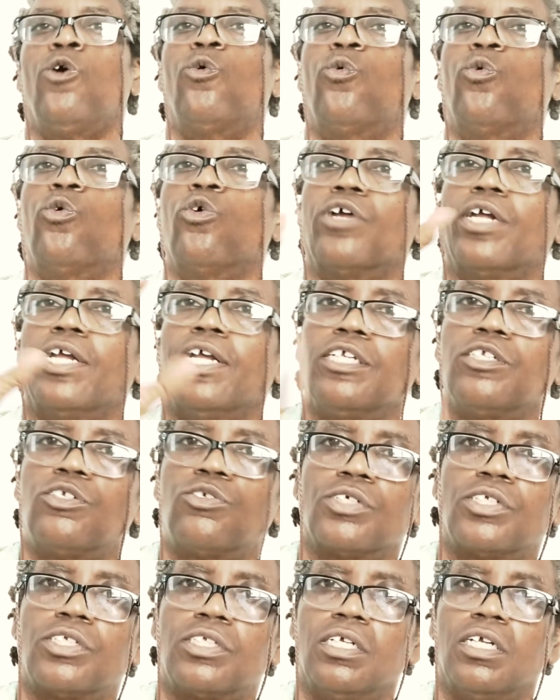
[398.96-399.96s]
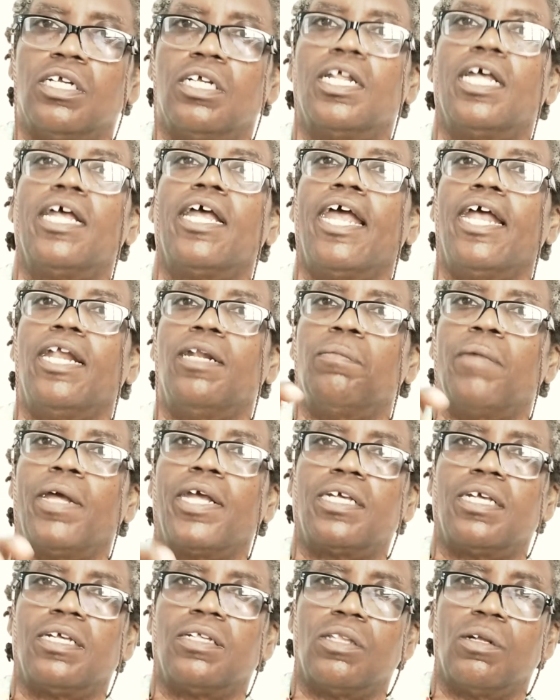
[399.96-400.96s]
We're interested in
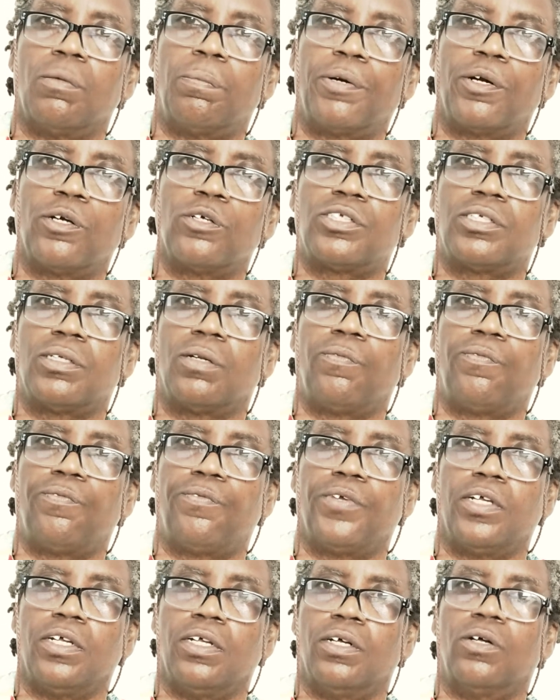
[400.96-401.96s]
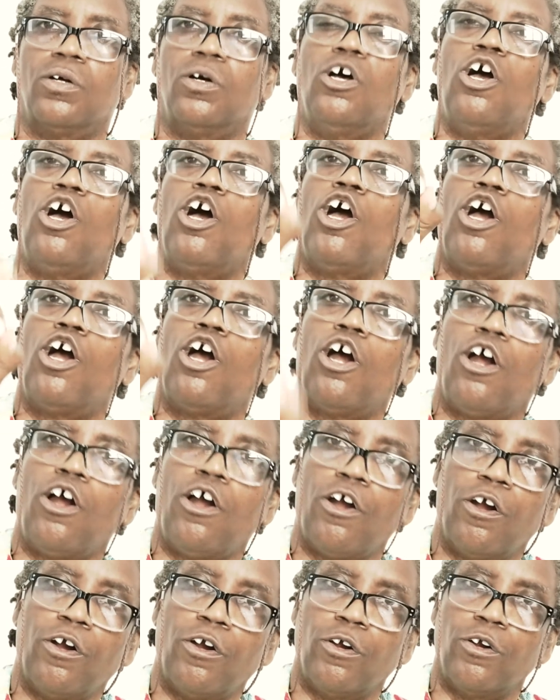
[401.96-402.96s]
making the person feel
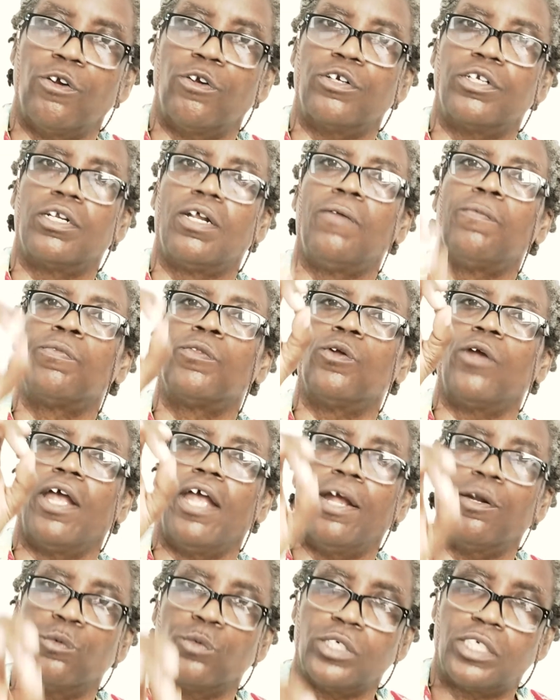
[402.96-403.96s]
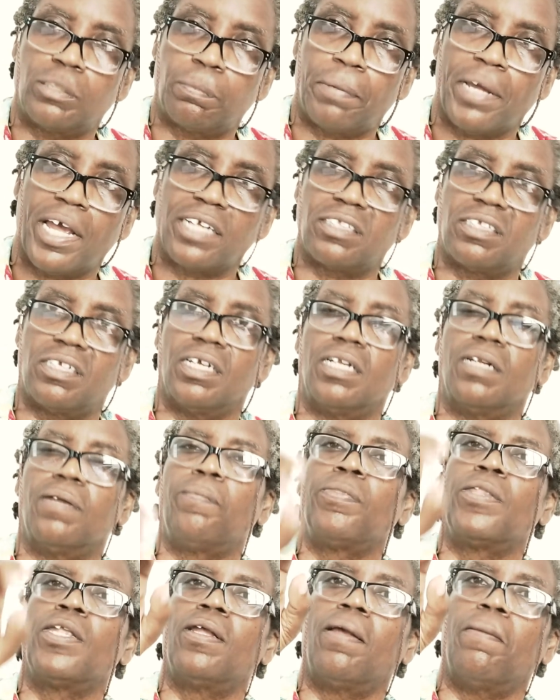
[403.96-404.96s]
heard and respected,
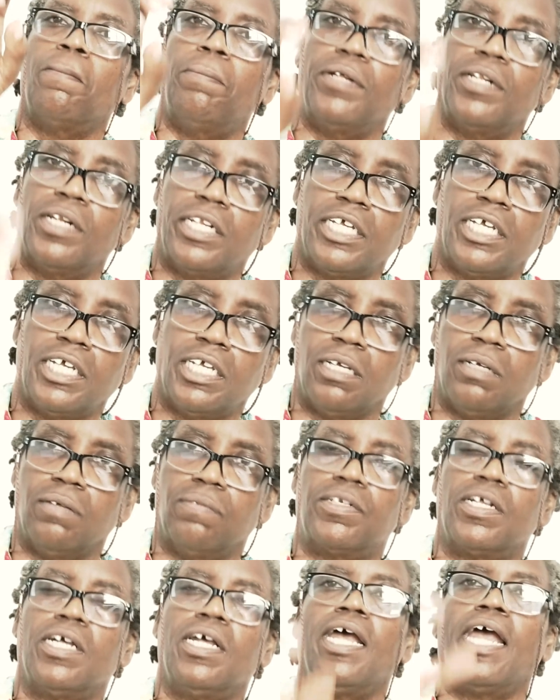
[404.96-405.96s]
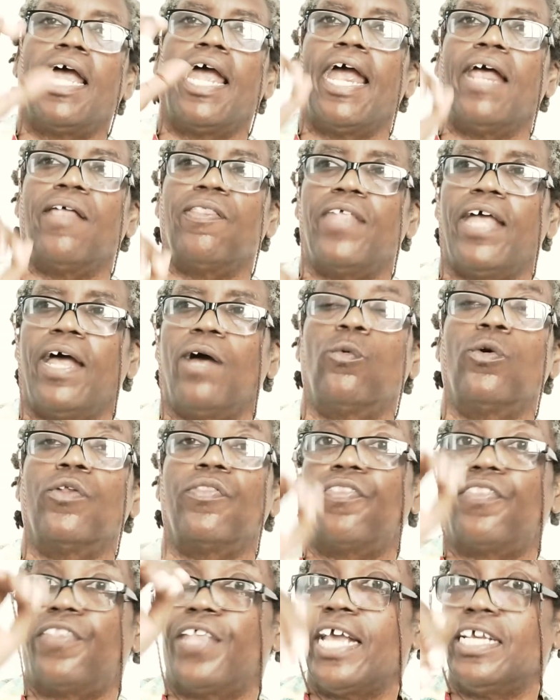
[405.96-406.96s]
believed, and that
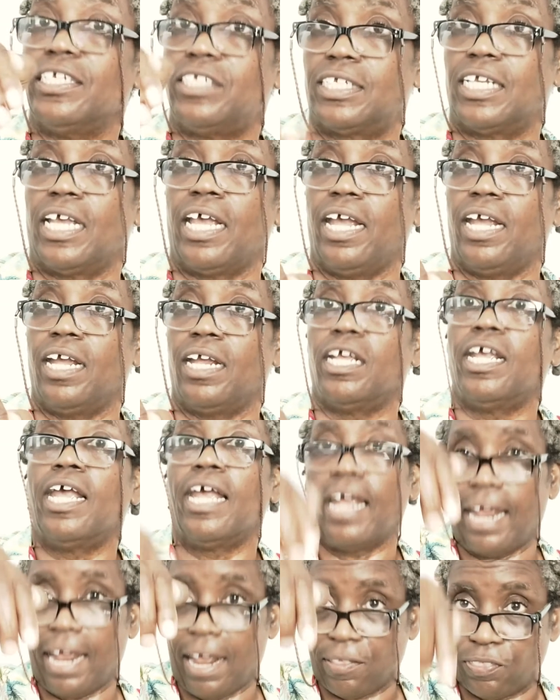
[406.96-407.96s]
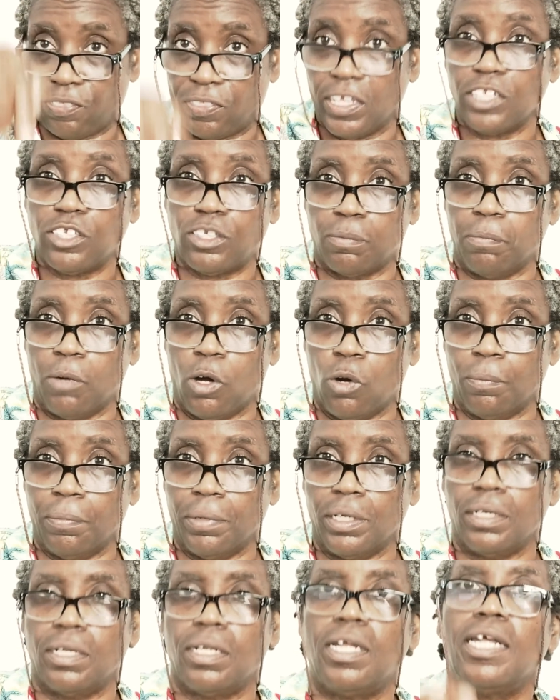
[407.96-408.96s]
what they say at this
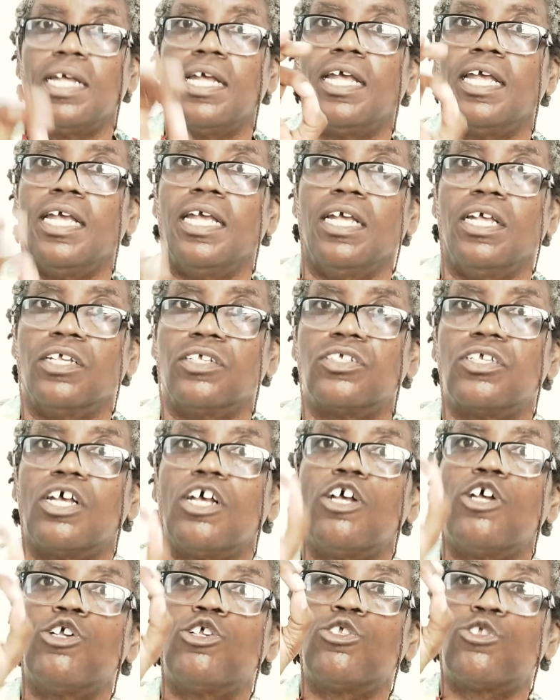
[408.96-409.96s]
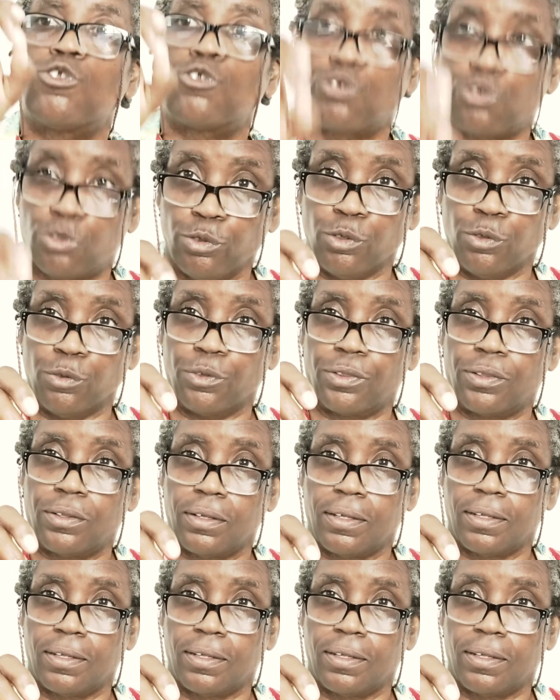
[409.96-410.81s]
moment is truth.